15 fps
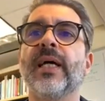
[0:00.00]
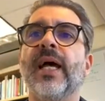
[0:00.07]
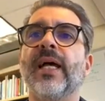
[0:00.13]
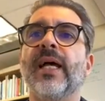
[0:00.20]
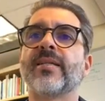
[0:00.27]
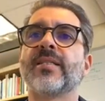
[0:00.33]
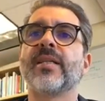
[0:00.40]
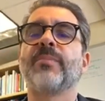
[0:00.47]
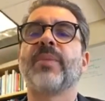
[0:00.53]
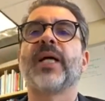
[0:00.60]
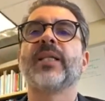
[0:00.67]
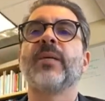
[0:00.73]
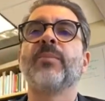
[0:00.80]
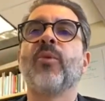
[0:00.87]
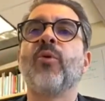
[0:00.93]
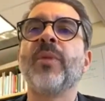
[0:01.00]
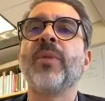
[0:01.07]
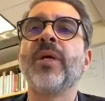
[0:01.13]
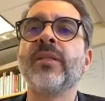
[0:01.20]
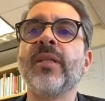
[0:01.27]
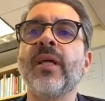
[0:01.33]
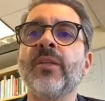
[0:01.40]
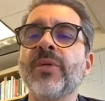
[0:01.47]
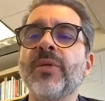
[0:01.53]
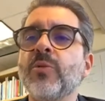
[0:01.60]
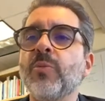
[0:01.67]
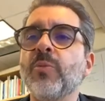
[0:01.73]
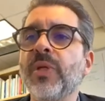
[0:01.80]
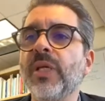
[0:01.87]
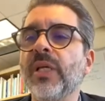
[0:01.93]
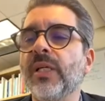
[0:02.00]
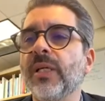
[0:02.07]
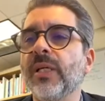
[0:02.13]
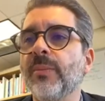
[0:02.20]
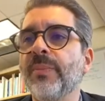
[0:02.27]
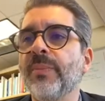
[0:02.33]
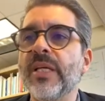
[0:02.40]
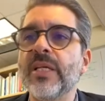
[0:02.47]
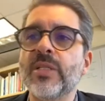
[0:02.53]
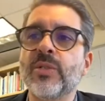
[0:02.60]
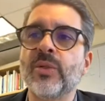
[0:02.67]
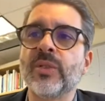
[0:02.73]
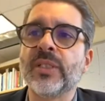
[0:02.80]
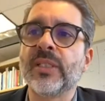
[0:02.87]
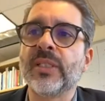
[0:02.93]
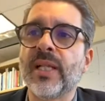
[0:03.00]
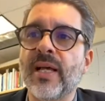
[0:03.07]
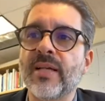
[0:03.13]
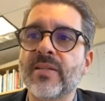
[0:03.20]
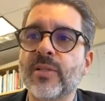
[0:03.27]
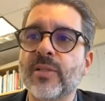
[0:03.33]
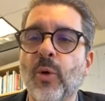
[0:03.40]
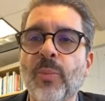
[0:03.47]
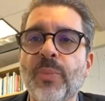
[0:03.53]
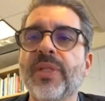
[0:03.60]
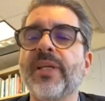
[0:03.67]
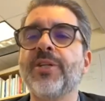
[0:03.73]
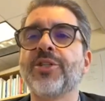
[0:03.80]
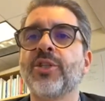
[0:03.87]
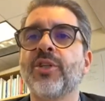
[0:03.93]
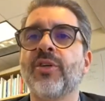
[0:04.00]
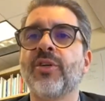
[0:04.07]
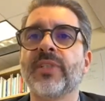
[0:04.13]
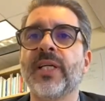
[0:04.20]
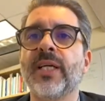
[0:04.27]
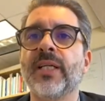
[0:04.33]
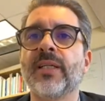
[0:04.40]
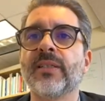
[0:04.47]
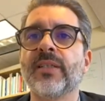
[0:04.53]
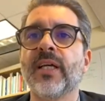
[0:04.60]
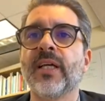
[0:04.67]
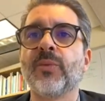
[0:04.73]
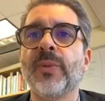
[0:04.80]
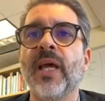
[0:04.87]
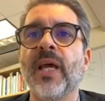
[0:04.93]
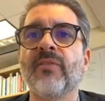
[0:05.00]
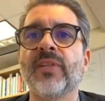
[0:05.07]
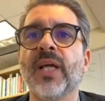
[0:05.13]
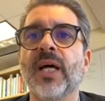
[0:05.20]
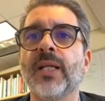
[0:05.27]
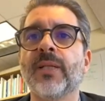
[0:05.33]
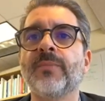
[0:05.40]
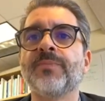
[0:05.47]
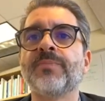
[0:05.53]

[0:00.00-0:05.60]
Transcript: As by the moment that we speak, uh, based on the last compilation of data that we have done,